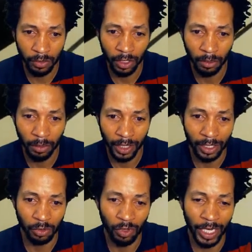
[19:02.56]

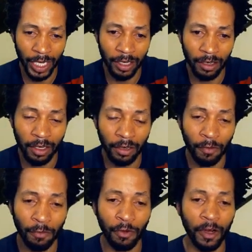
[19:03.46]
because right here in the
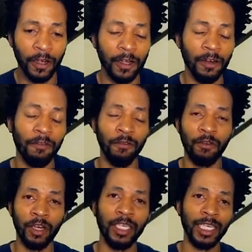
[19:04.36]
front, in the
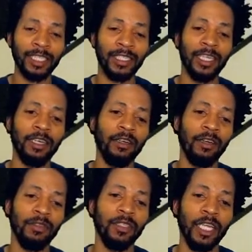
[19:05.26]
very dead center of
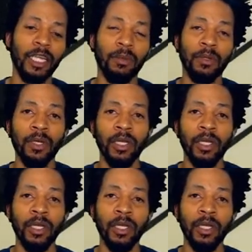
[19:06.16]
the table,